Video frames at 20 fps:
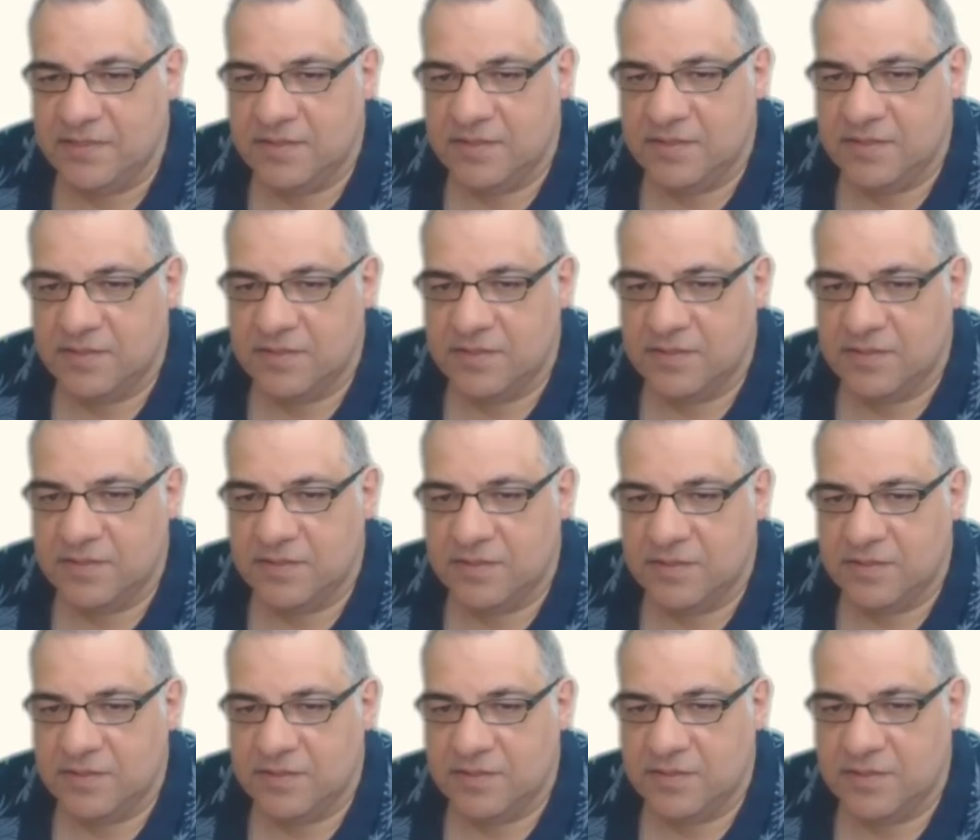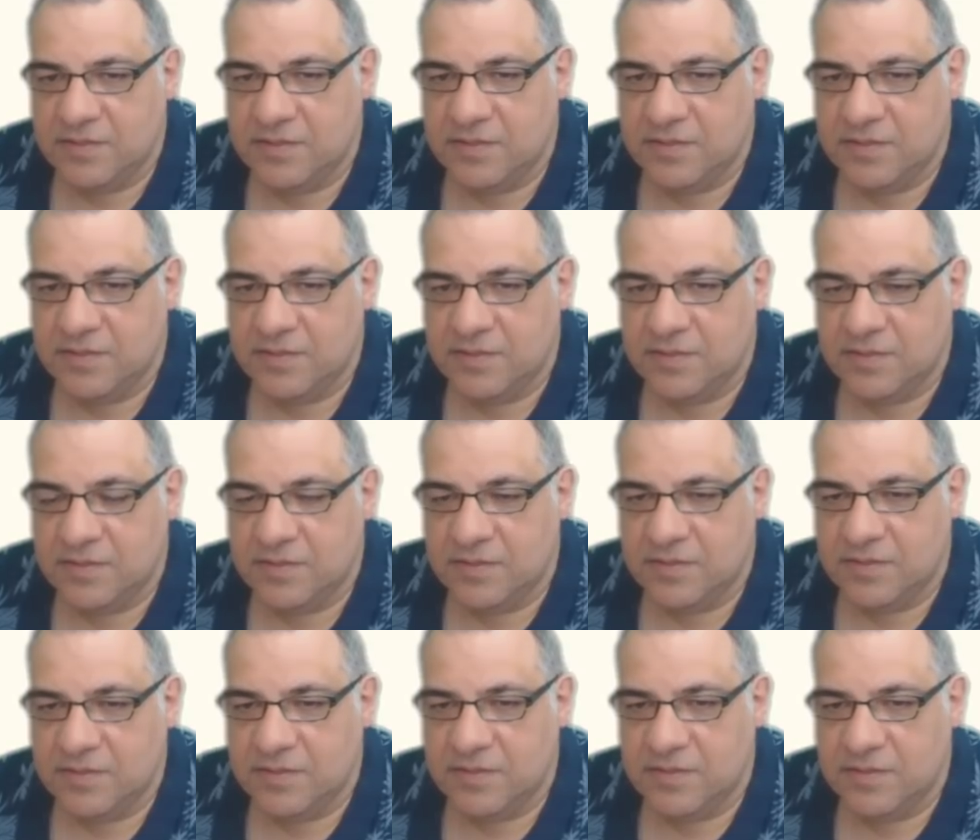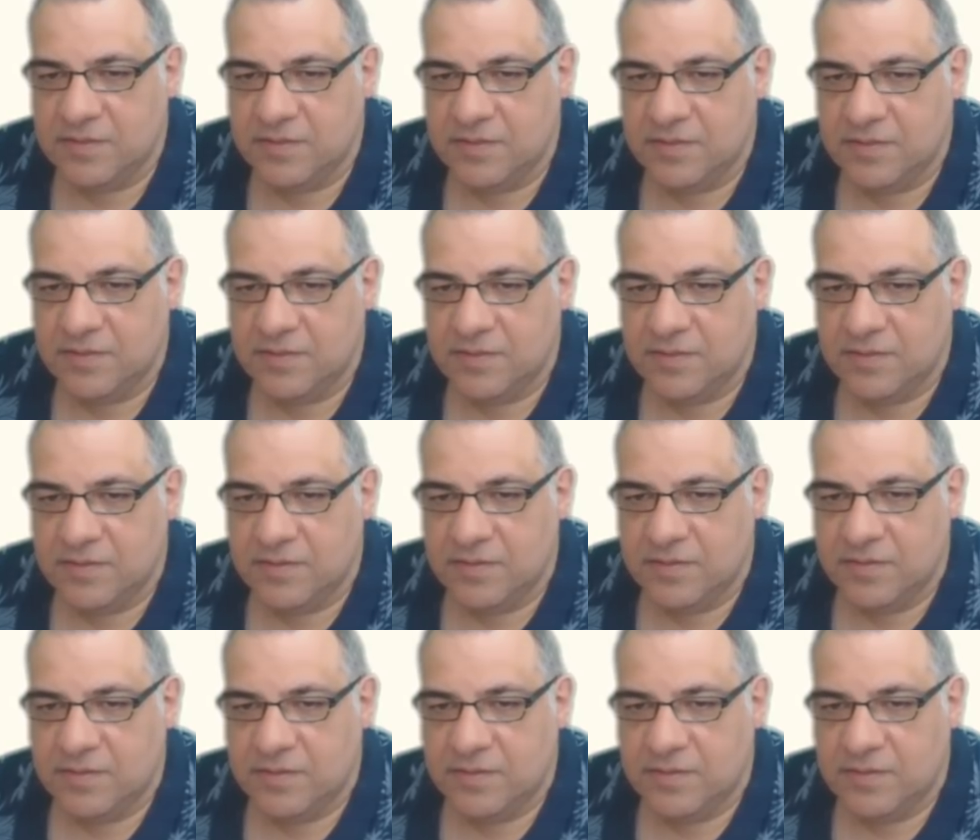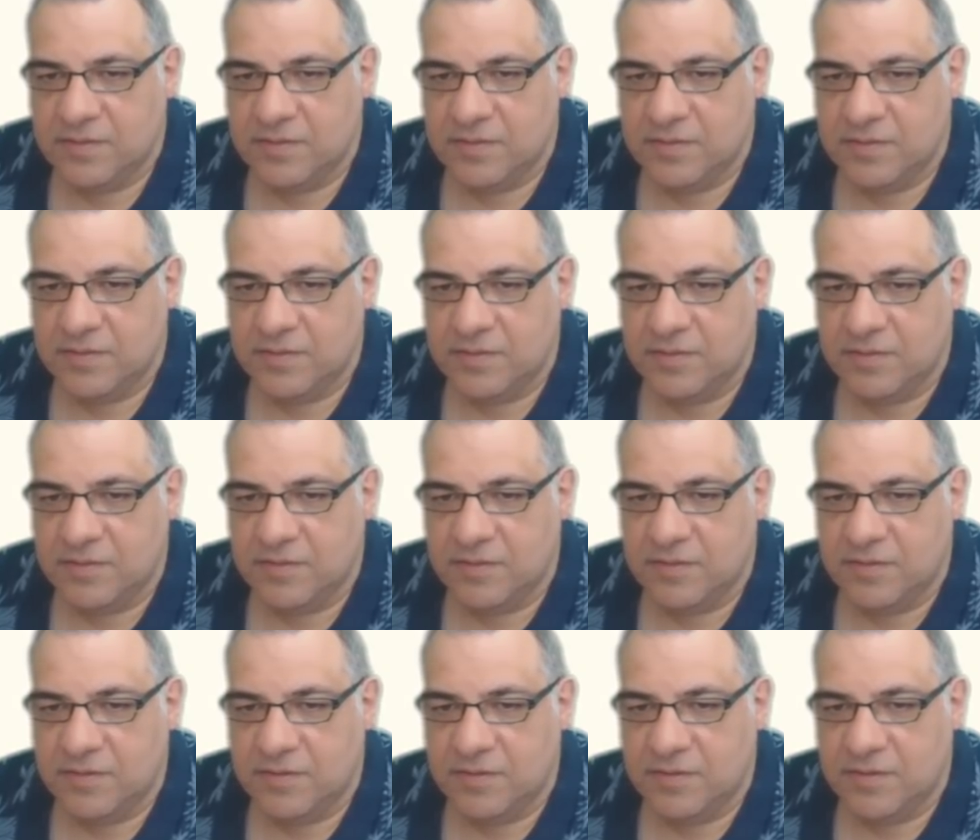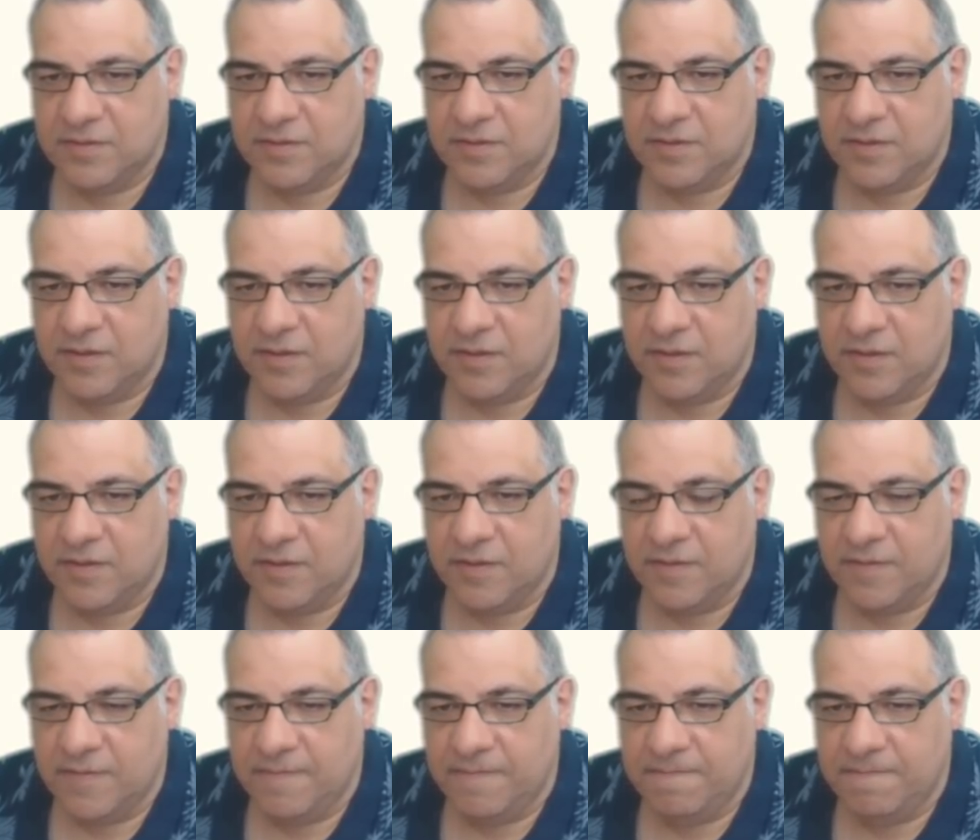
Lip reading: No one is speaking in this clip.